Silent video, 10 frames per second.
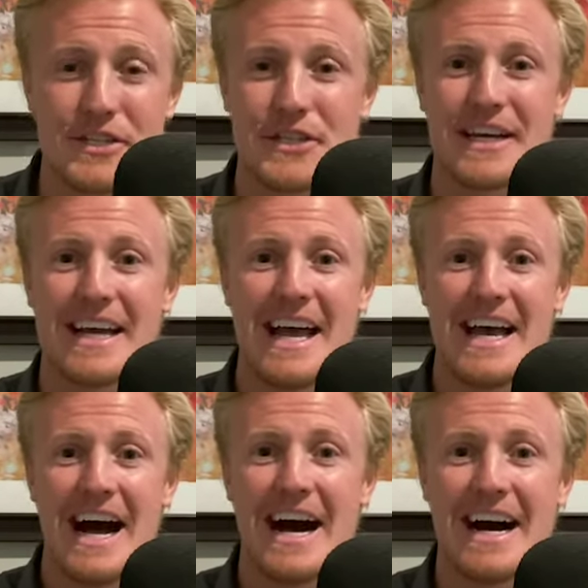She
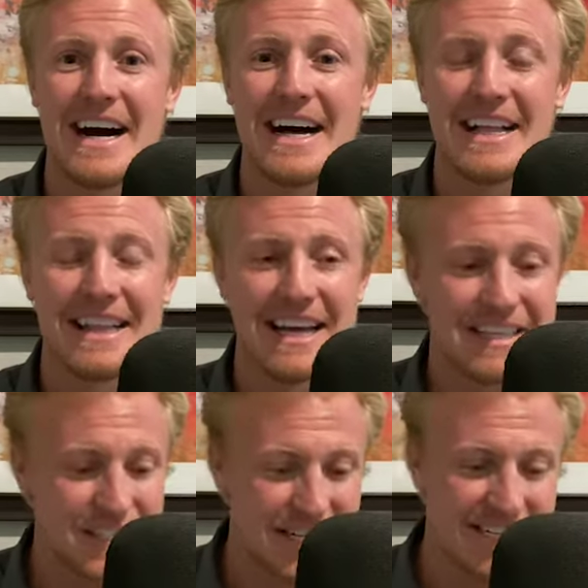
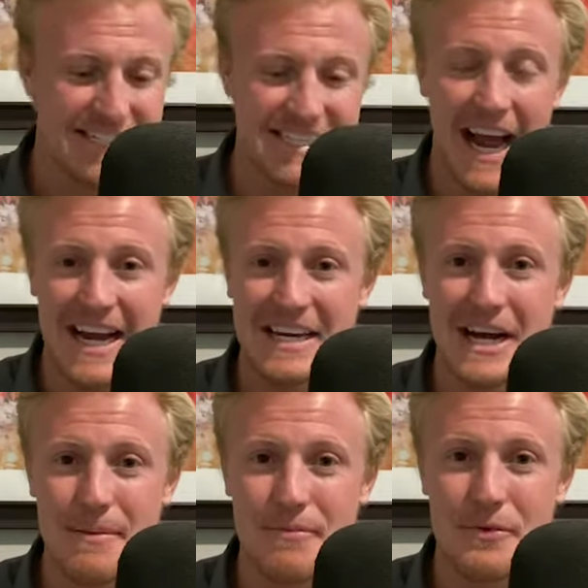signed
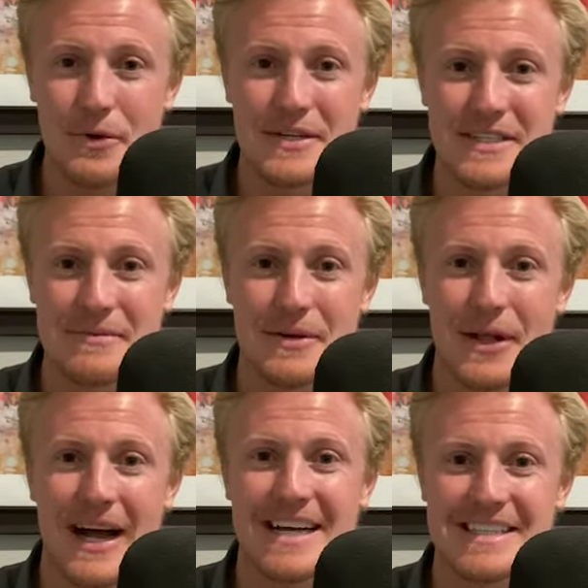up for some
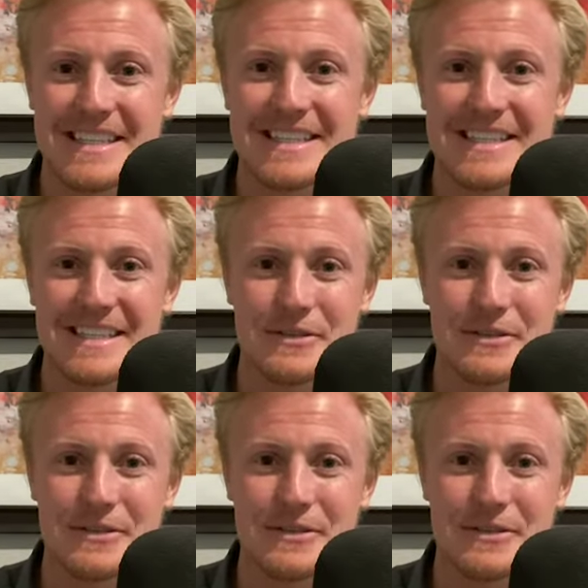classes,